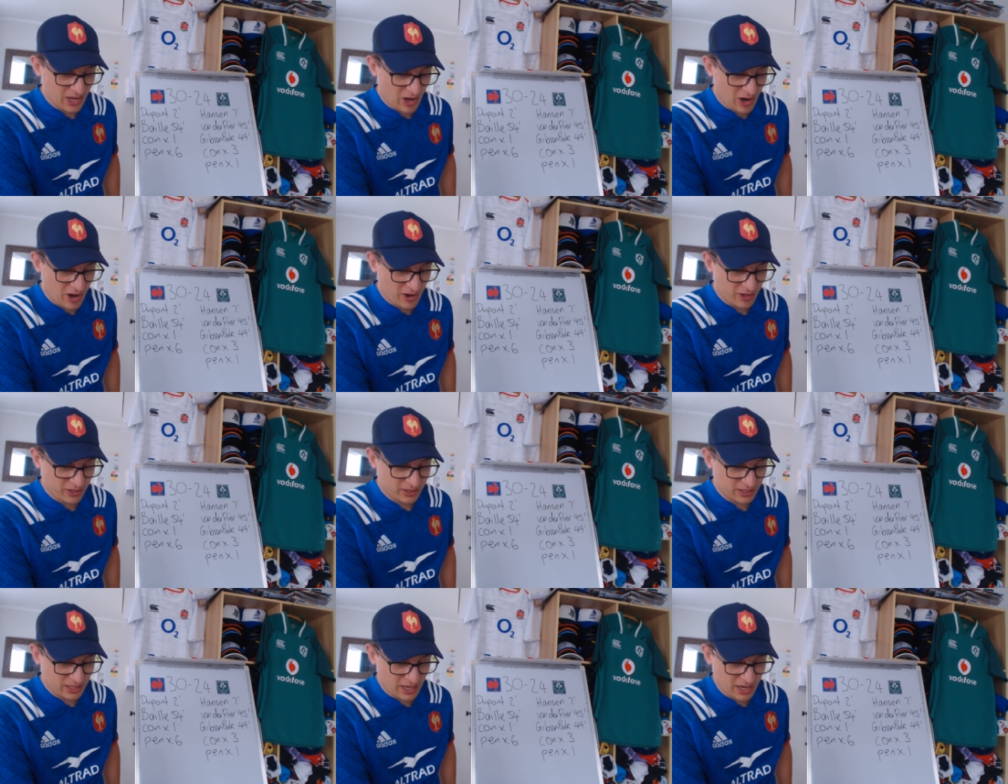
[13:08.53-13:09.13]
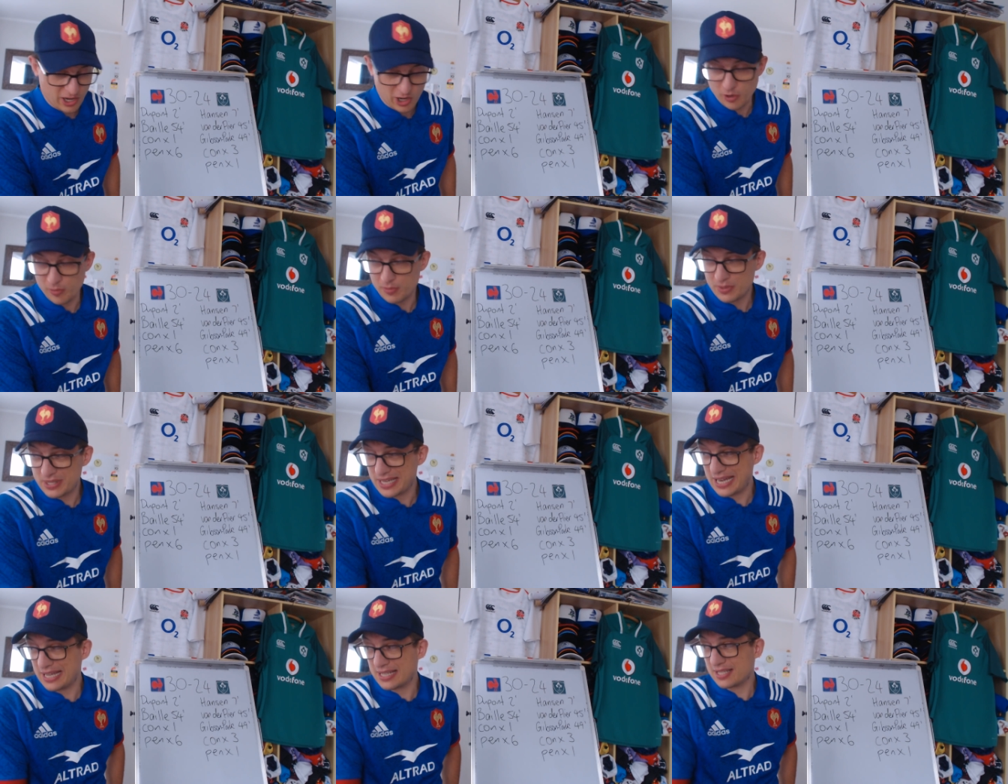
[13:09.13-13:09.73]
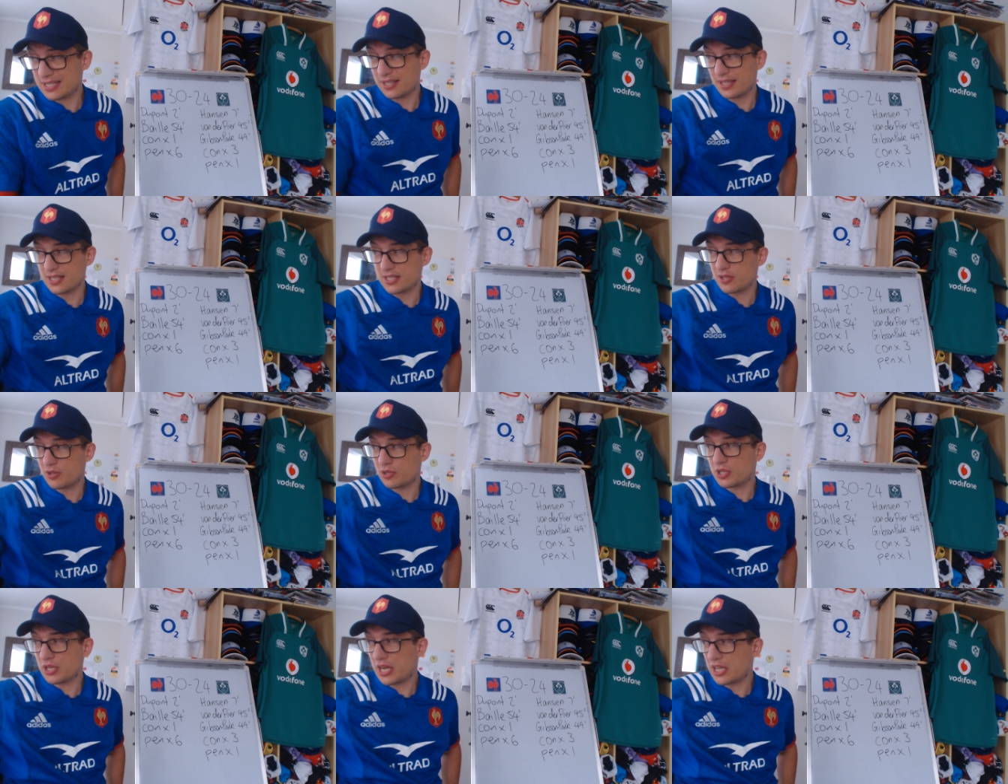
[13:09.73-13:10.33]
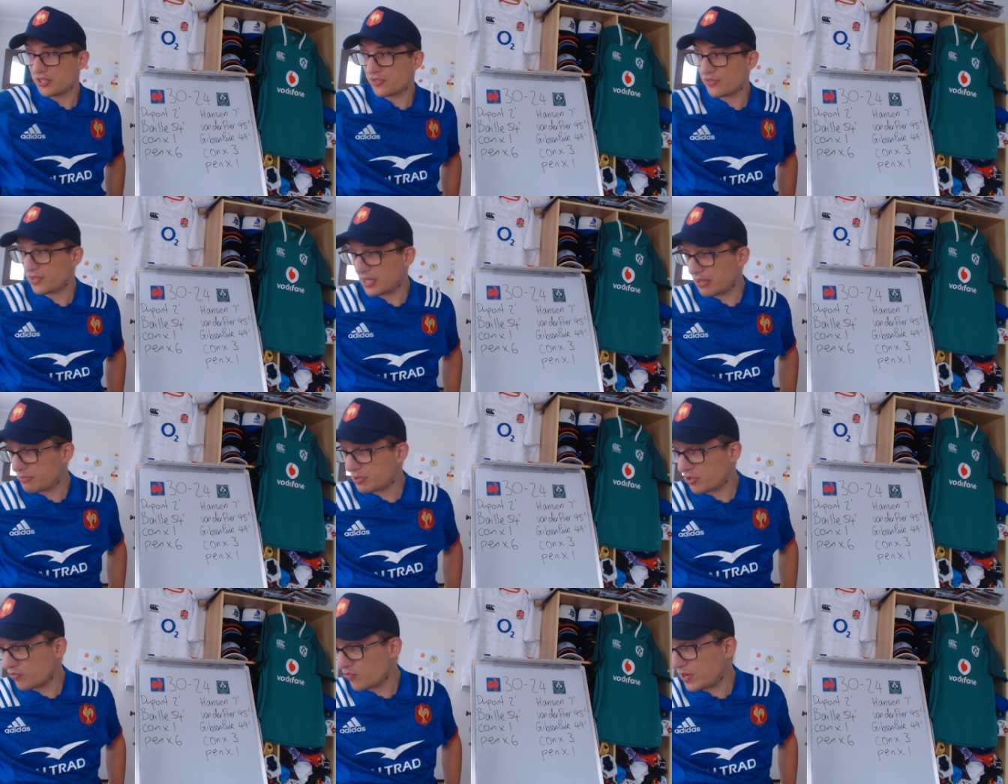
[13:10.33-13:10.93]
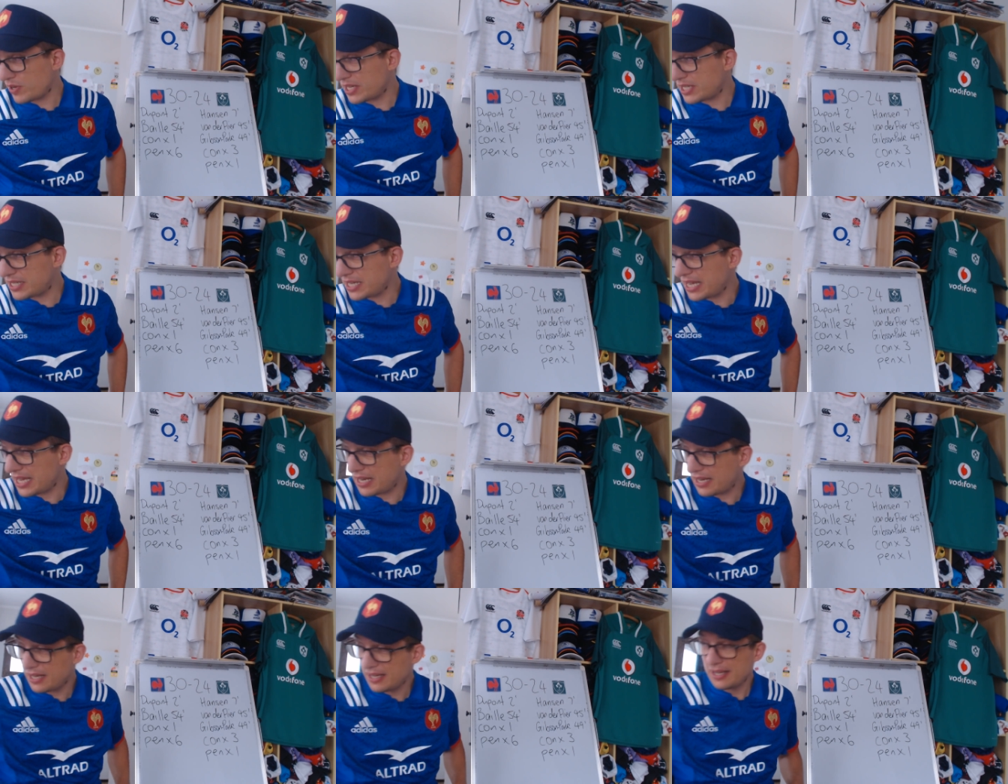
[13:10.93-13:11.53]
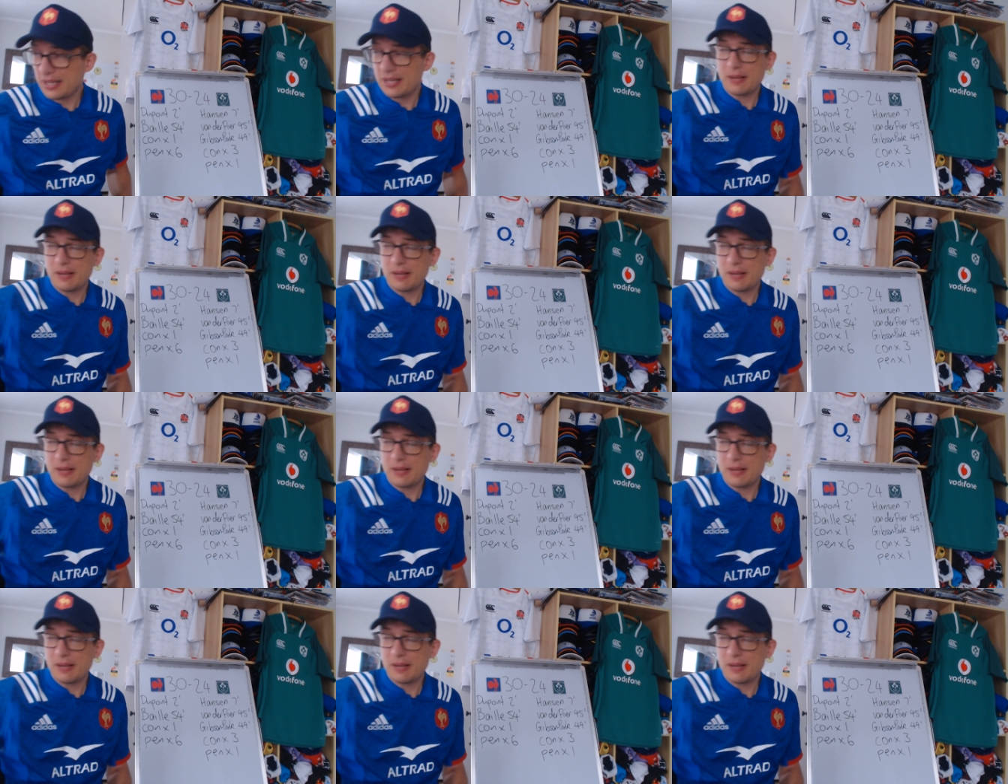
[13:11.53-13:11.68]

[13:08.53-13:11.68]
Ireland are home to Italy, so chance for them to reset.